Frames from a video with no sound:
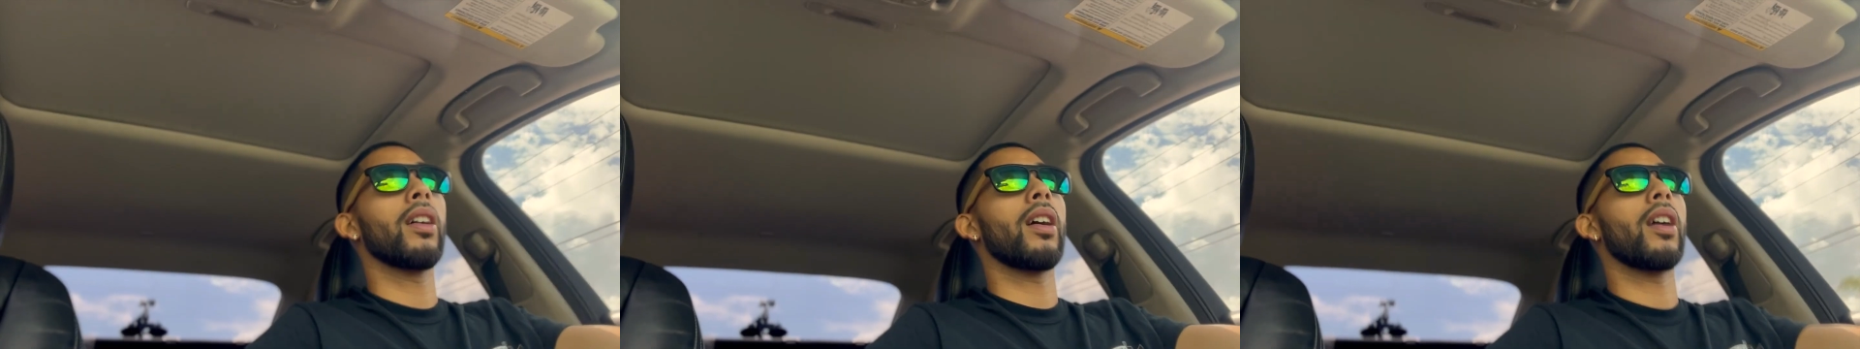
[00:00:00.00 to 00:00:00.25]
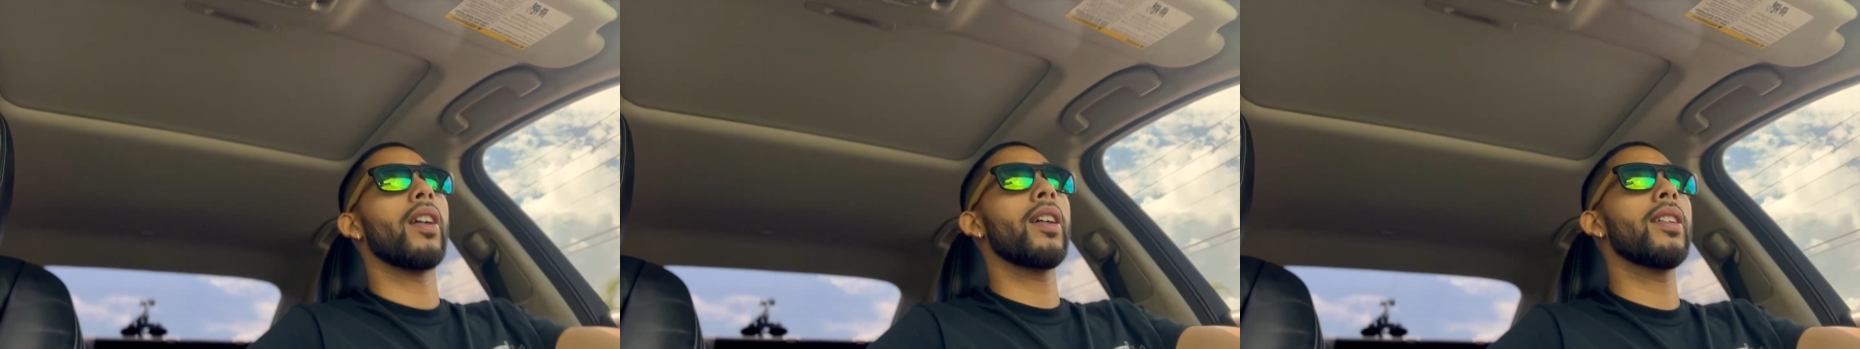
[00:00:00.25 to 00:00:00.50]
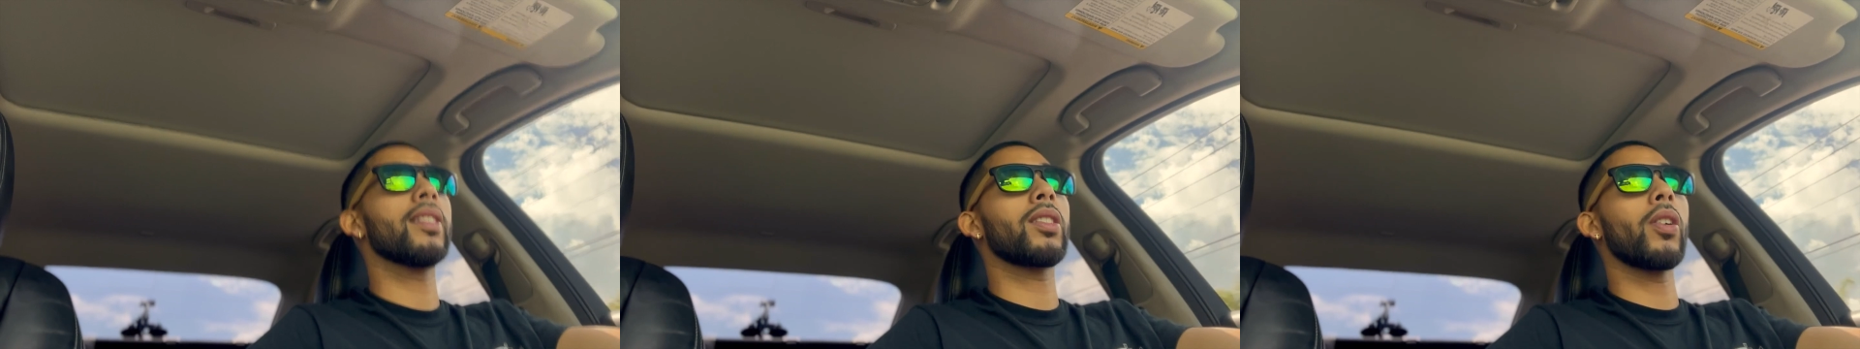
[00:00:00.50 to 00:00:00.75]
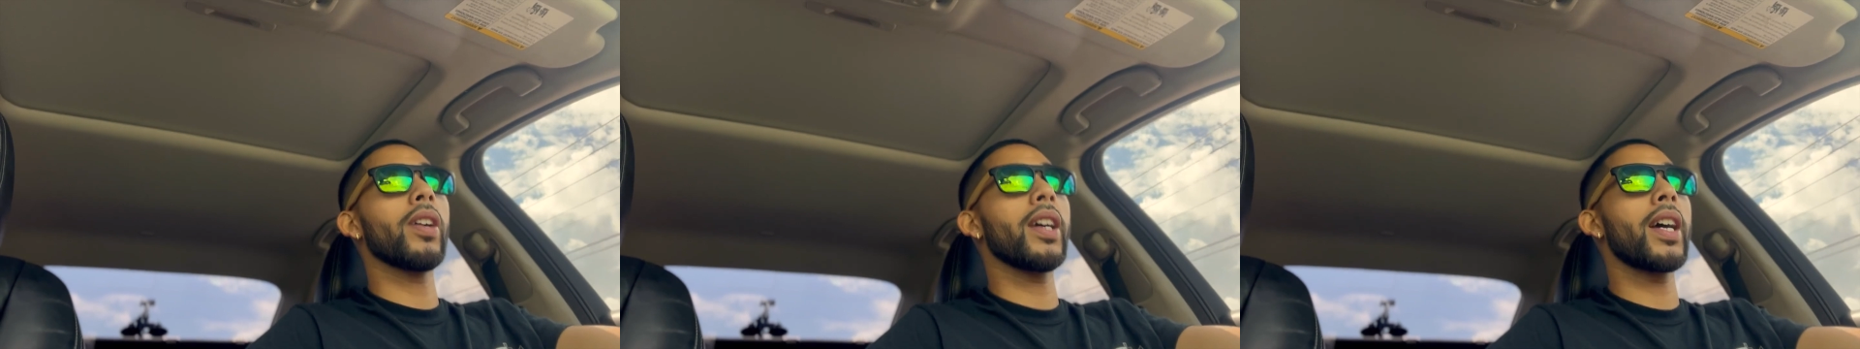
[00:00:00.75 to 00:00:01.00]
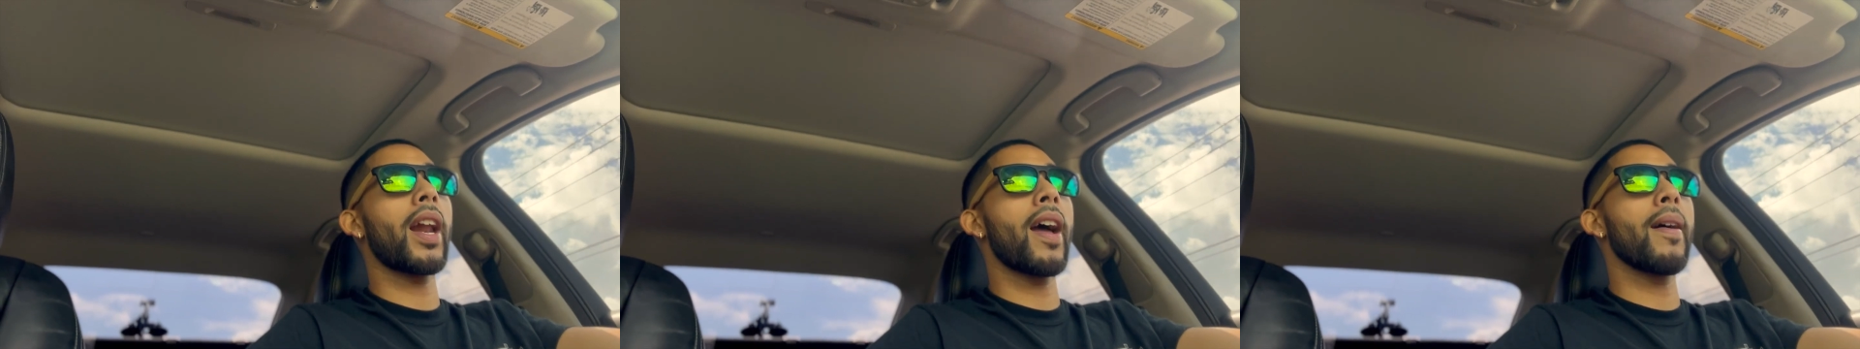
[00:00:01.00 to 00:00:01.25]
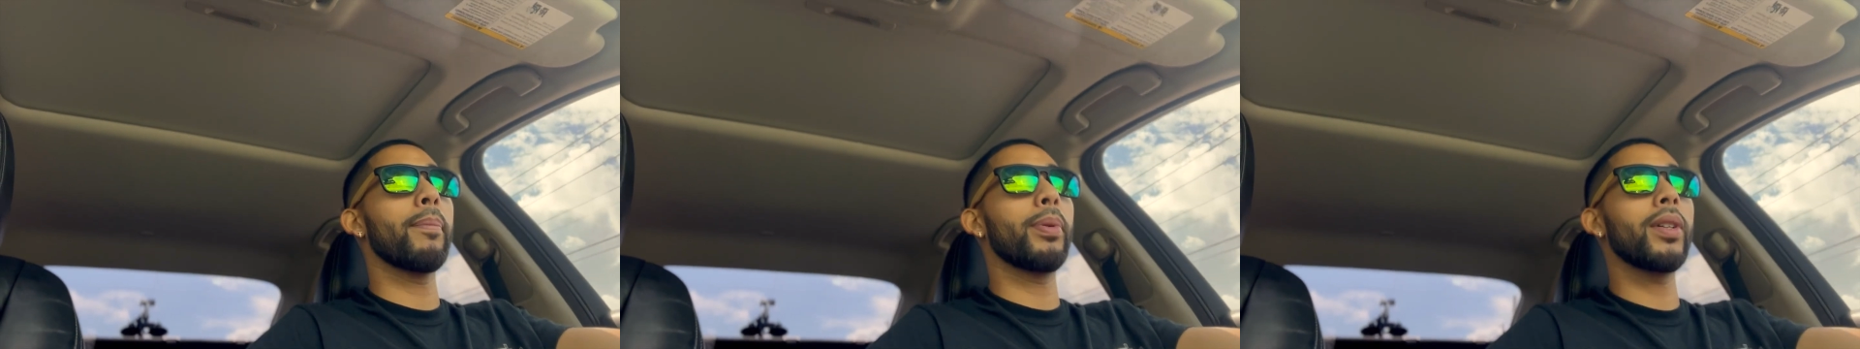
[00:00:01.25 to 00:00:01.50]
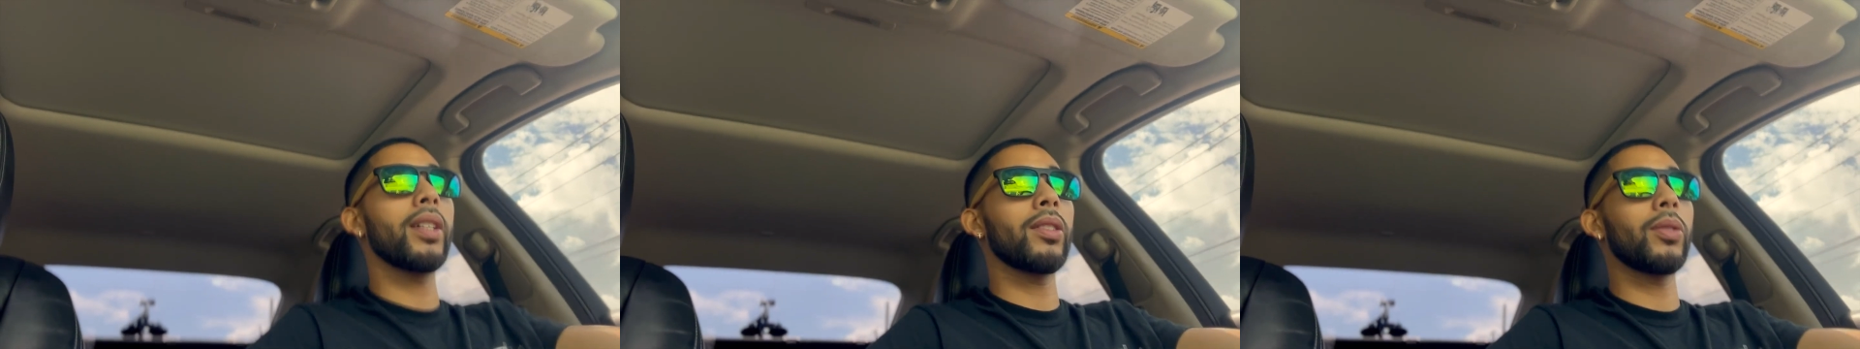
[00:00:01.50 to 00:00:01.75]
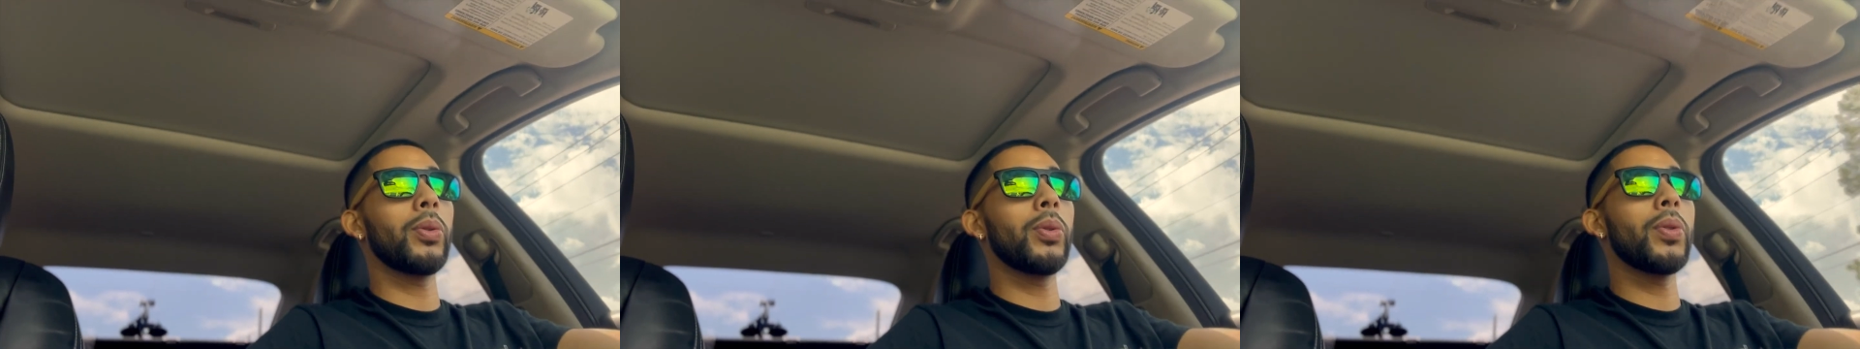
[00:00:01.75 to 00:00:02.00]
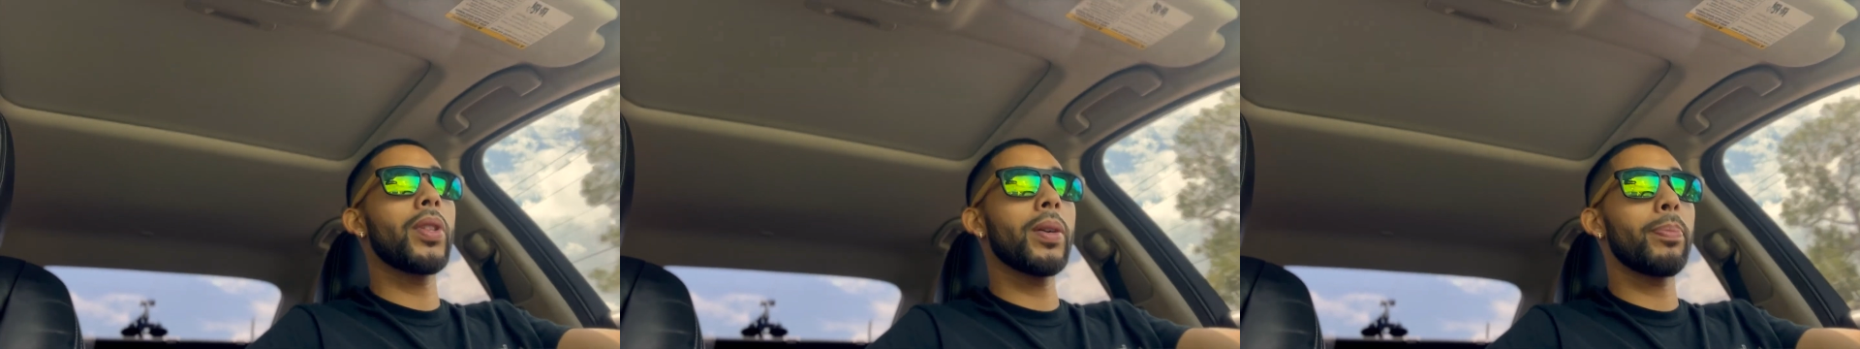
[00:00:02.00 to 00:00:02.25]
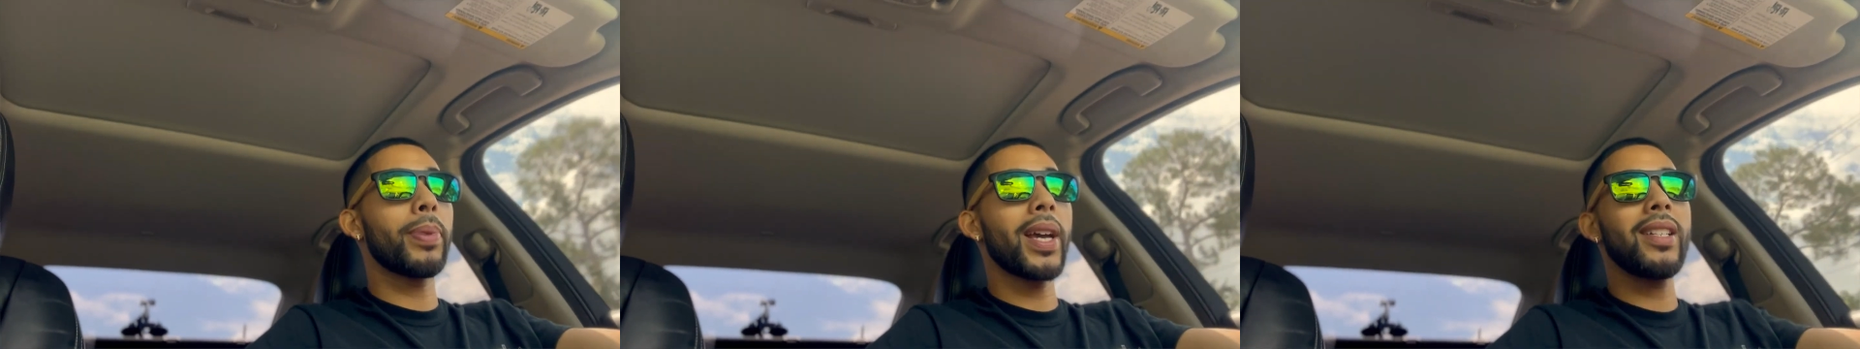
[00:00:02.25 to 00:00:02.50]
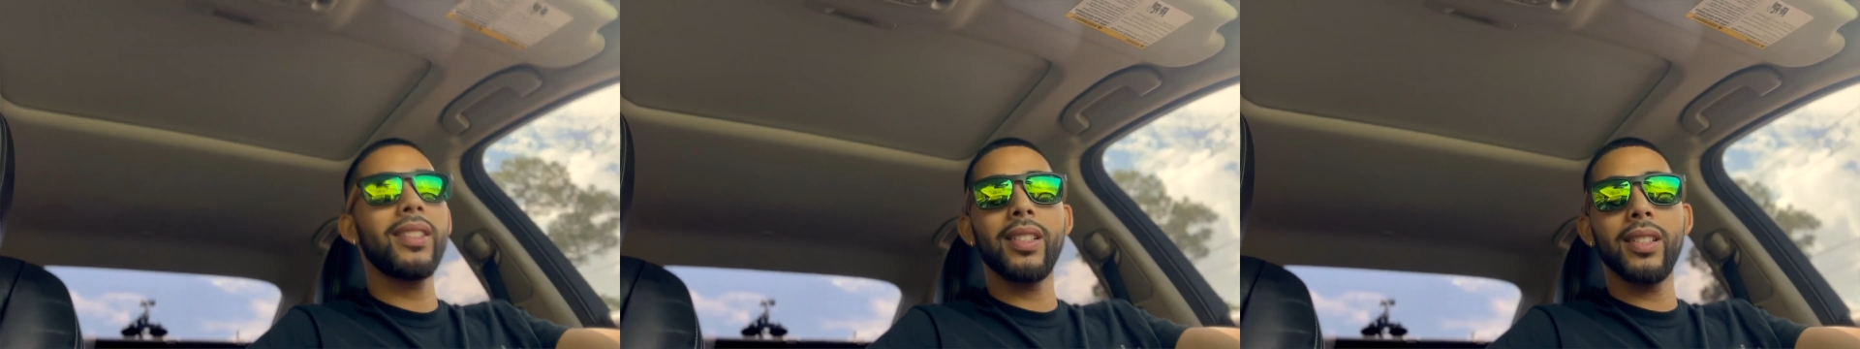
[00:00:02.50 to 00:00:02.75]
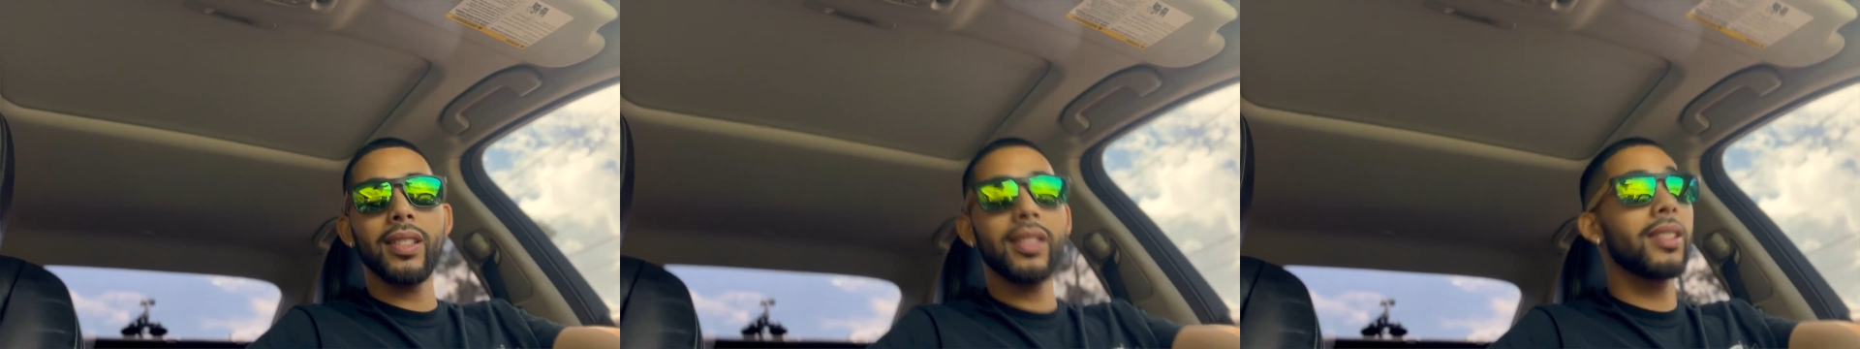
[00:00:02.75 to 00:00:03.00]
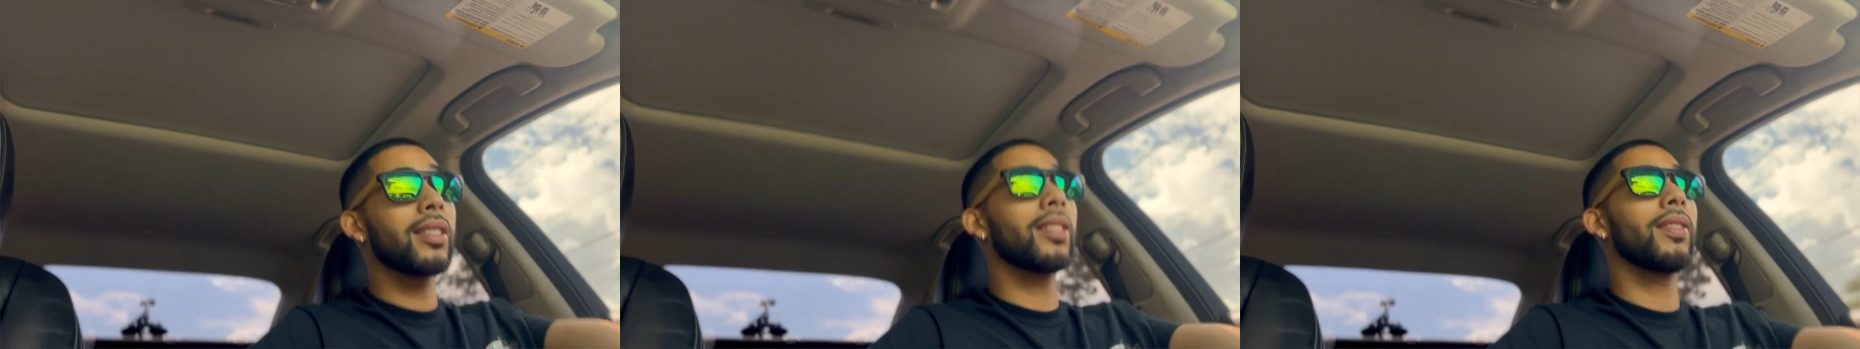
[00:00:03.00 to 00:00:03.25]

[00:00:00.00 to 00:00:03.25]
All right, let's go ahead and put it through the paces.